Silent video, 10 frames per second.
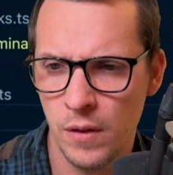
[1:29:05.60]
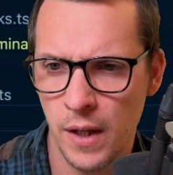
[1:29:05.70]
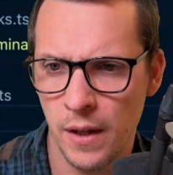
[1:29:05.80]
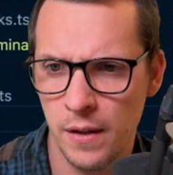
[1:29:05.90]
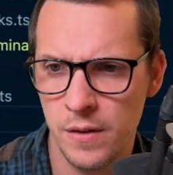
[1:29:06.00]

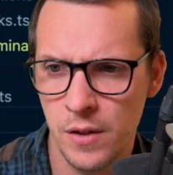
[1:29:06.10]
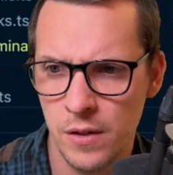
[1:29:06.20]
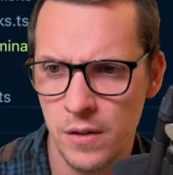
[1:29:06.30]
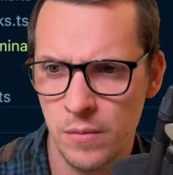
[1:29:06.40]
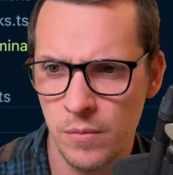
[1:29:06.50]
Yeah, it's
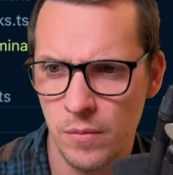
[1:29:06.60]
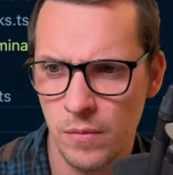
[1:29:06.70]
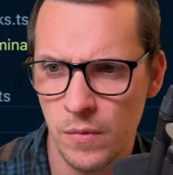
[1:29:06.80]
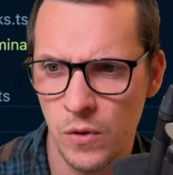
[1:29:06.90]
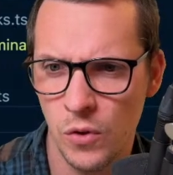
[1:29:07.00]
just
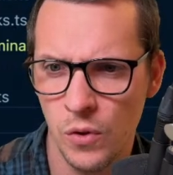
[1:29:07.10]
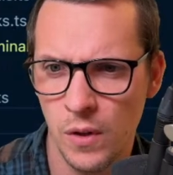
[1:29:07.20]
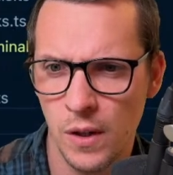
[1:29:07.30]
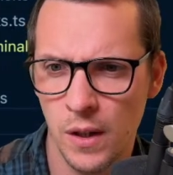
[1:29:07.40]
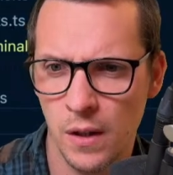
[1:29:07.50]

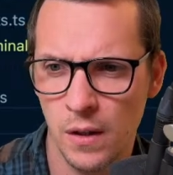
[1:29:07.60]
doing.